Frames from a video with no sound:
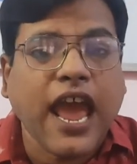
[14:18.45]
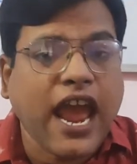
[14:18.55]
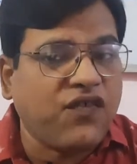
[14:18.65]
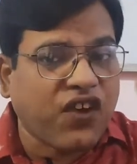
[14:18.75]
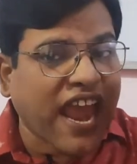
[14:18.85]

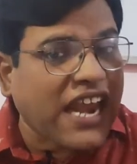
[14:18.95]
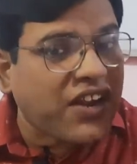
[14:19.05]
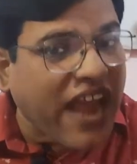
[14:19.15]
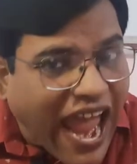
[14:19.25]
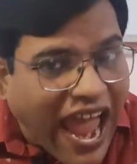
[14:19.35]
And you forget
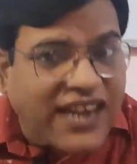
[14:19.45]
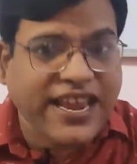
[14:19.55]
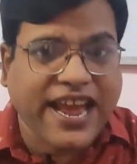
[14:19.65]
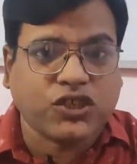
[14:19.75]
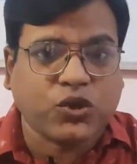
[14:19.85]
to add
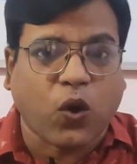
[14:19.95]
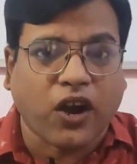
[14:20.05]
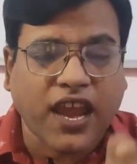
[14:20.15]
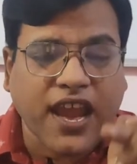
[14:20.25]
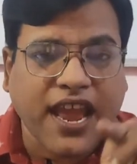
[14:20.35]
yes
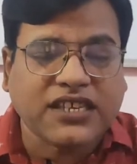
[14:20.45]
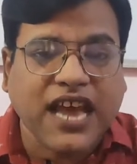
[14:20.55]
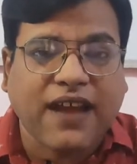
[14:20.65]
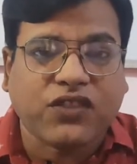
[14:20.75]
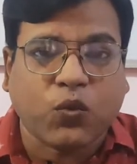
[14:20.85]
or es
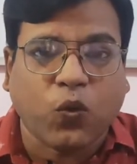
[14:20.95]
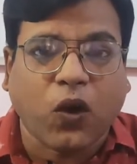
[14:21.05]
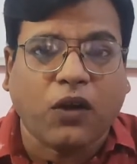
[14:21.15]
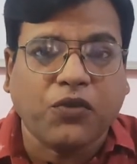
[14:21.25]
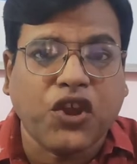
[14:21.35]
after the
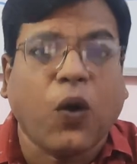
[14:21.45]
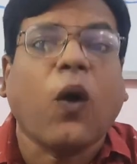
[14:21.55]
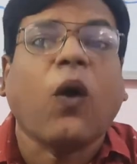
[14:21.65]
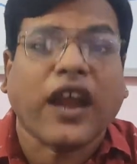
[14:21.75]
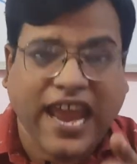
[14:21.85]
verb,
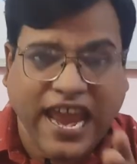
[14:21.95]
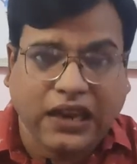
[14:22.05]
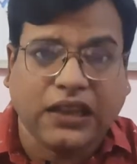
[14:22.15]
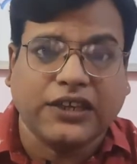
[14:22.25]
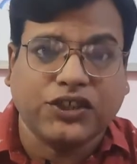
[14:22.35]
your
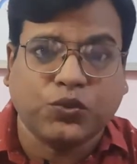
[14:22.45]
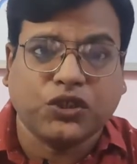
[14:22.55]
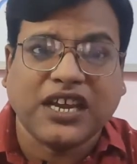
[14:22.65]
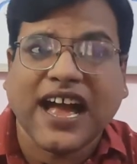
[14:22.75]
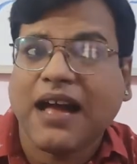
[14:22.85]
English
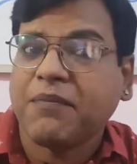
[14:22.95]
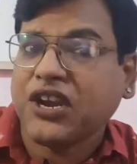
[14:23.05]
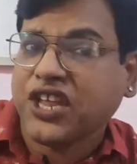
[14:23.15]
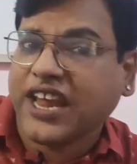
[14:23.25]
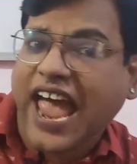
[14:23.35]
would come
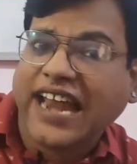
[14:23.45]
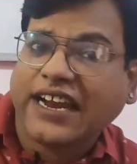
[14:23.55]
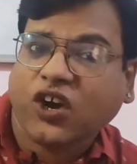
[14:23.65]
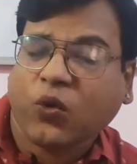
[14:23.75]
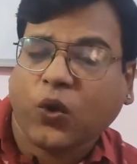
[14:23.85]
in the
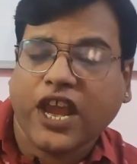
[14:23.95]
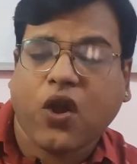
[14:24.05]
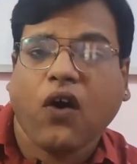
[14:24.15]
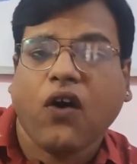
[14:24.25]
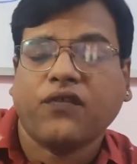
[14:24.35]

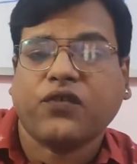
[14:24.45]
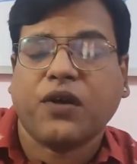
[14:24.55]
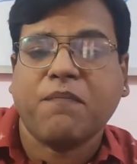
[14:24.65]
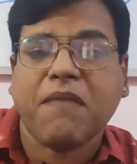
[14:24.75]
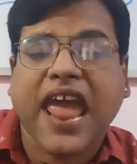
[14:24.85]
category of
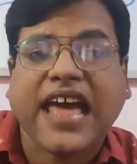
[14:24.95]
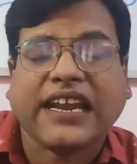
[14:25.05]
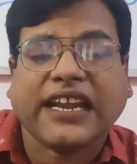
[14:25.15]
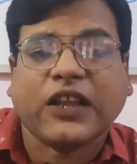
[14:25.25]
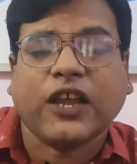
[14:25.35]

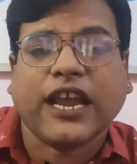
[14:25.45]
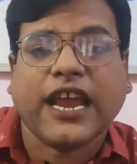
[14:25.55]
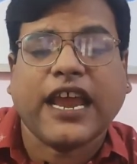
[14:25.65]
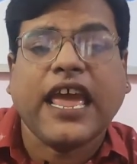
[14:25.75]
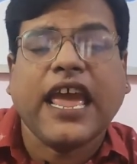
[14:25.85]

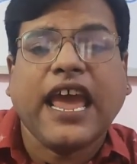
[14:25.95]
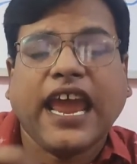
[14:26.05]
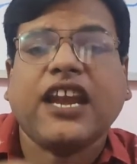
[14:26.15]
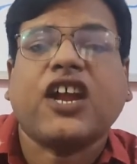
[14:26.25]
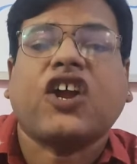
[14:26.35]
grammatically
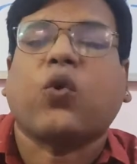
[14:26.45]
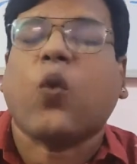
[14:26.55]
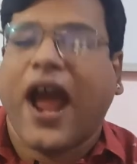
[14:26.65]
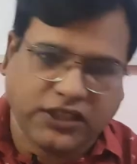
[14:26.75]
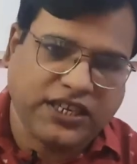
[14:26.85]

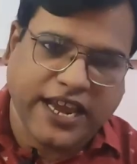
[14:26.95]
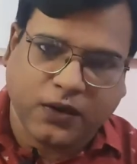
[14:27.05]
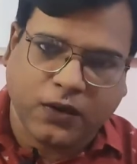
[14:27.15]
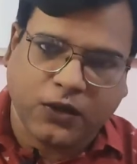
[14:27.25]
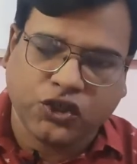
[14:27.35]
incorrect
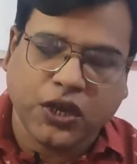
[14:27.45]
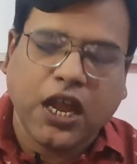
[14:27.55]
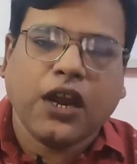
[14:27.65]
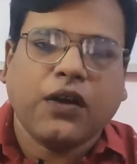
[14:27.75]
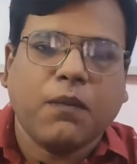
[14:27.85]
English,
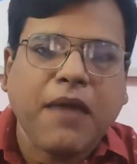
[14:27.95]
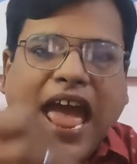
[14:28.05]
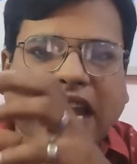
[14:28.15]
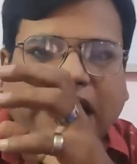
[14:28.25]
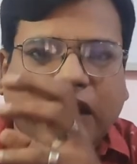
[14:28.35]

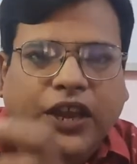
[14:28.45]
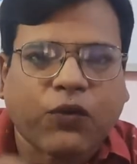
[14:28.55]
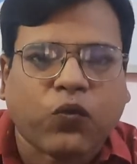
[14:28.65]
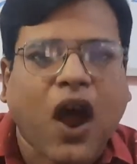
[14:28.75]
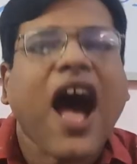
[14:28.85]
grammatically
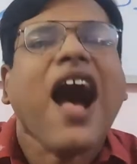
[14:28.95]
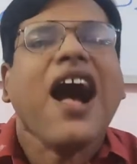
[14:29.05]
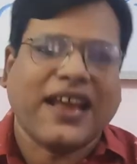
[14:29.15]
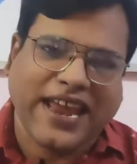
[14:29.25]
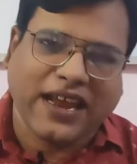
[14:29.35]

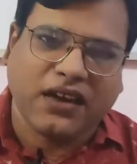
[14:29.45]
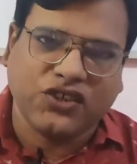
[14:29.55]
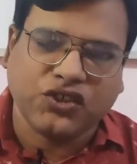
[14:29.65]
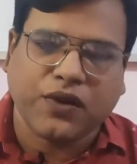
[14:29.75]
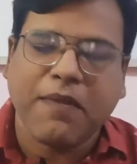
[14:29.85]
wrong
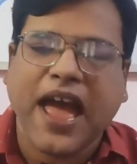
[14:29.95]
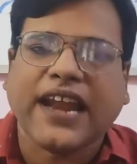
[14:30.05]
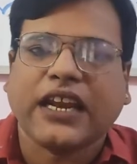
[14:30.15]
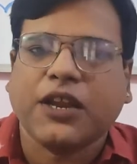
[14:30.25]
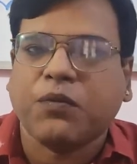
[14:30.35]
English,
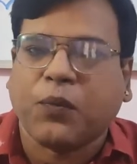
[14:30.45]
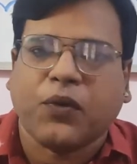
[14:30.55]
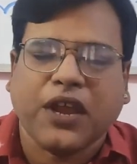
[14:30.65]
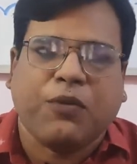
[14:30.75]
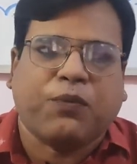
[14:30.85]
grammatically
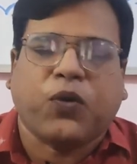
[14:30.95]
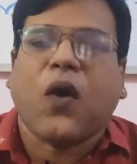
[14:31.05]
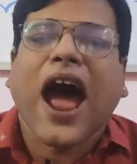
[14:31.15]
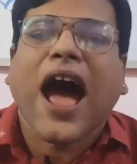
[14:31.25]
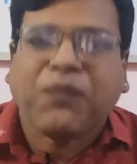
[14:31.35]

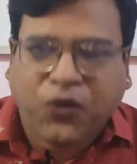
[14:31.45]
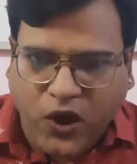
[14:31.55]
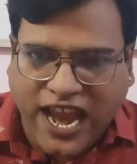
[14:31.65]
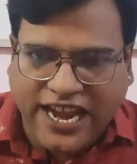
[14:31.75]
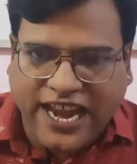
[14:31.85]

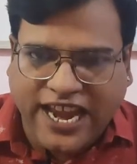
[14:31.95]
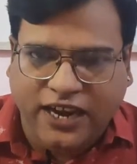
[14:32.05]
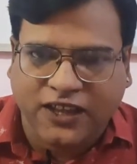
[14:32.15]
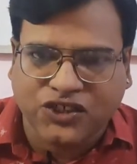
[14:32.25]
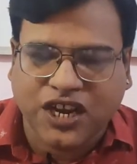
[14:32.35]
inappropriate
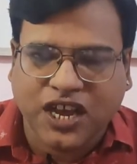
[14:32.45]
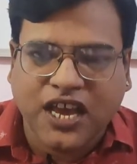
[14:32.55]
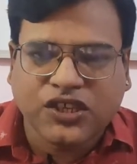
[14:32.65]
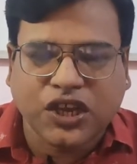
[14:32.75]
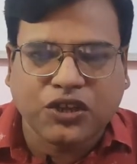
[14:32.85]
English.
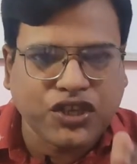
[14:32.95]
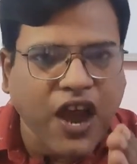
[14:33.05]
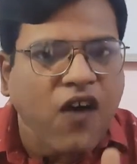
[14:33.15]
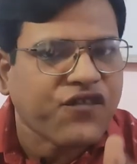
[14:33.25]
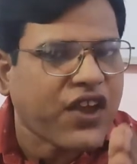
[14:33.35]
So
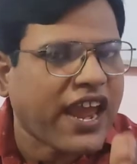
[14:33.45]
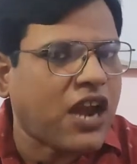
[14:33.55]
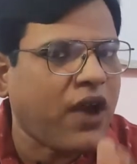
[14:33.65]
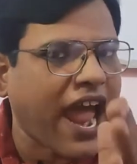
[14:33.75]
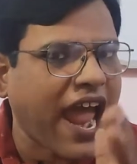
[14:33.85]
don't forget
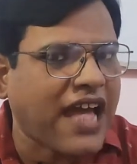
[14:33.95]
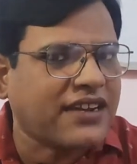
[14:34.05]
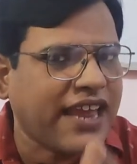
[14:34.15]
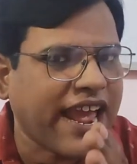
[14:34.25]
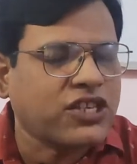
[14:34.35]
to
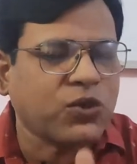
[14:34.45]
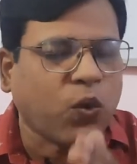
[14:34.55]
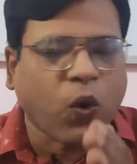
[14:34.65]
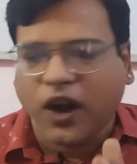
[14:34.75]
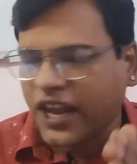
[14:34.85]
add yes
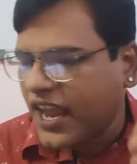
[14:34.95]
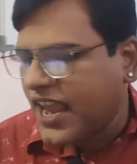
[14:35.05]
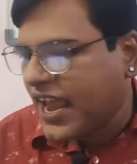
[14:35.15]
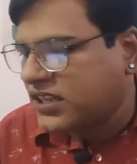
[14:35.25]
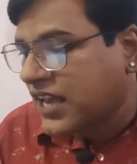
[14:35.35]
or
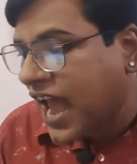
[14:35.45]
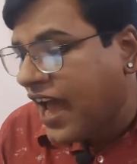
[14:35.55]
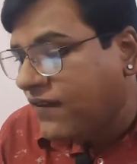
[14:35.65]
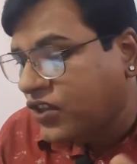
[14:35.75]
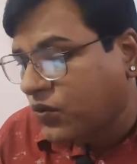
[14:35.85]
es
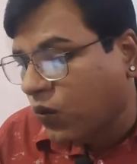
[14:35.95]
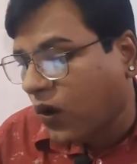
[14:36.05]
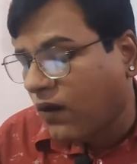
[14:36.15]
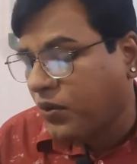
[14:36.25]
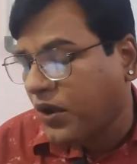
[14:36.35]
after the
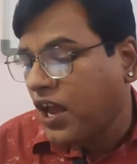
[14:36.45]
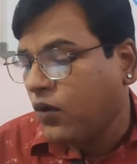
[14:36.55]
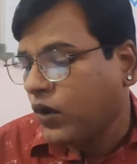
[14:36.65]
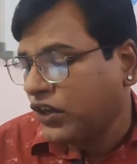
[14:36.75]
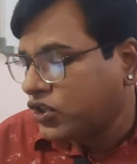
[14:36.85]
verb
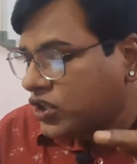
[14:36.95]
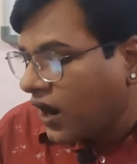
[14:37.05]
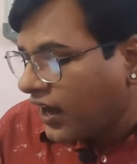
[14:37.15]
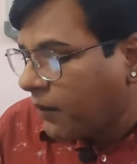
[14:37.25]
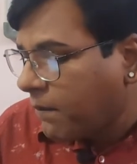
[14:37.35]
when you
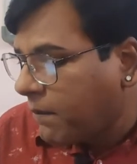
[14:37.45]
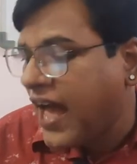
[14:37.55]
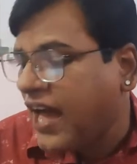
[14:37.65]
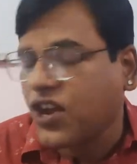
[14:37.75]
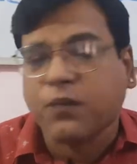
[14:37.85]
talk
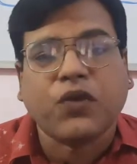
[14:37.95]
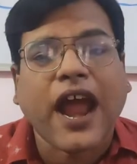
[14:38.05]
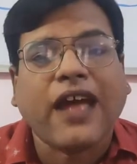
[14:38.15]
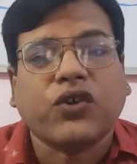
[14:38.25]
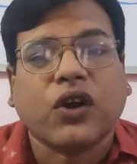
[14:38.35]
about your
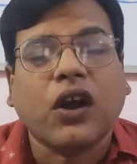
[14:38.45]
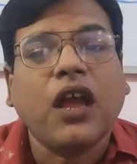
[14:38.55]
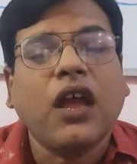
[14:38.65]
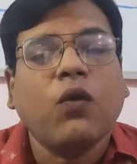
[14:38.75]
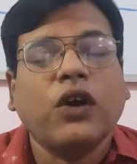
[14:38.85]
brother,
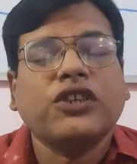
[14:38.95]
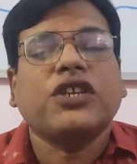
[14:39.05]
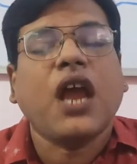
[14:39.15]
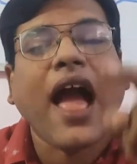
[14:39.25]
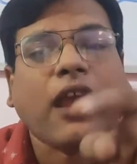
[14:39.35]
when you
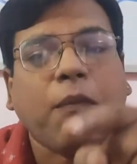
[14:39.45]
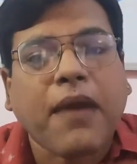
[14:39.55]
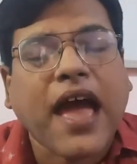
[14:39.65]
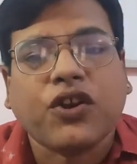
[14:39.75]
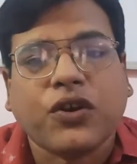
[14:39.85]
talk
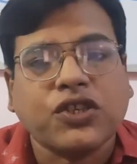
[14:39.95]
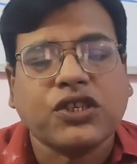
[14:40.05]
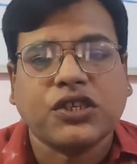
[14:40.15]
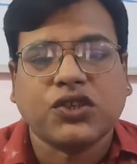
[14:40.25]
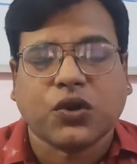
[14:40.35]
about your
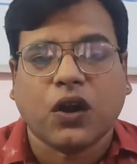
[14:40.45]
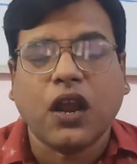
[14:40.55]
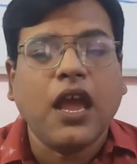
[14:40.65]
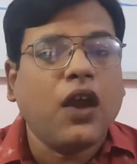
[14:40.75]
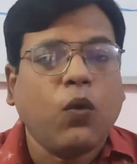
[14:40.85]

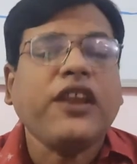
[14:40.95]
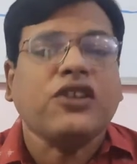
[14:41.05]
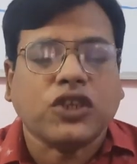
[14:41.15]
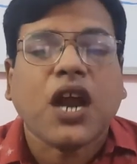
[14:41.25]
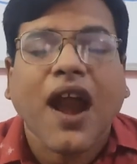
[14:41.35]
sister, when
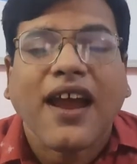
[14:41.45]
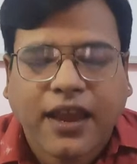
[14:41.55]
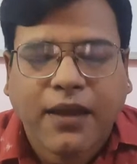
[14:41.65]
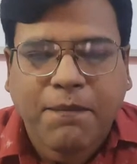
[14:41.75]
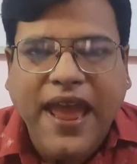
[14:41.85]
you
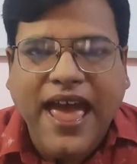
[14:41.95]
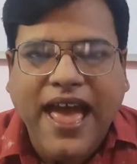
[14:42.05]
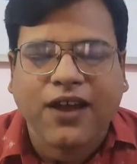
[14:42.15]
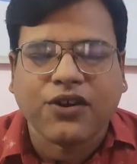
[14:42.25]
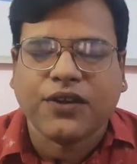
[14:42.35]
talk
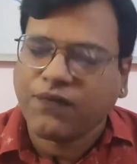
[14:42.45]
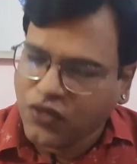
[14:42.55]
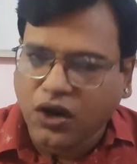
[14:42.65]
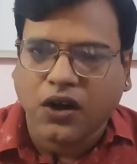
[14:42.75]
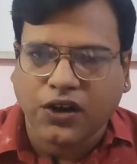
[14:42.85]
about
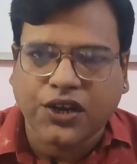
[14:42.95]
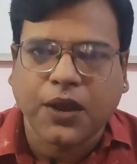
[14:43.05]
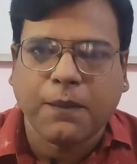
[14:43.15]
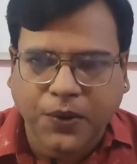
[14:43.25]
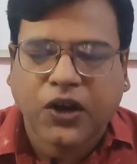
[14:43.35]
third
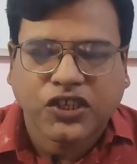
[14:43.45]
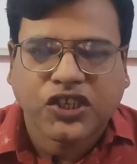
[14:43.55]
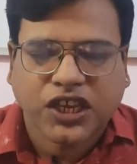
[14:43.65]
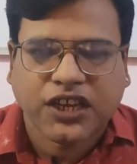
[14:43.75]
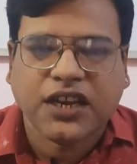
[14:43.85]

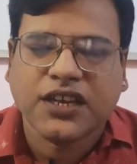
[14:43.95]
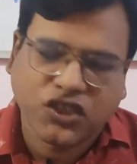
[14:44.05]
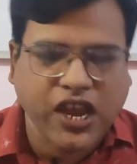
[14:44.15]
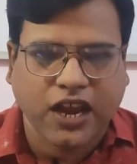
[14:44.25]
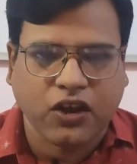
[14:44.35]
person
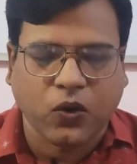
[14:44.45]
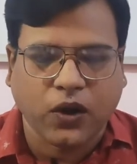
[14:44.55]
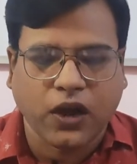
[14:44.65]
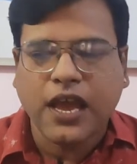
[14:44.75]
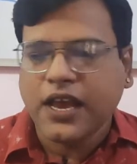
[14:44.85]
singular.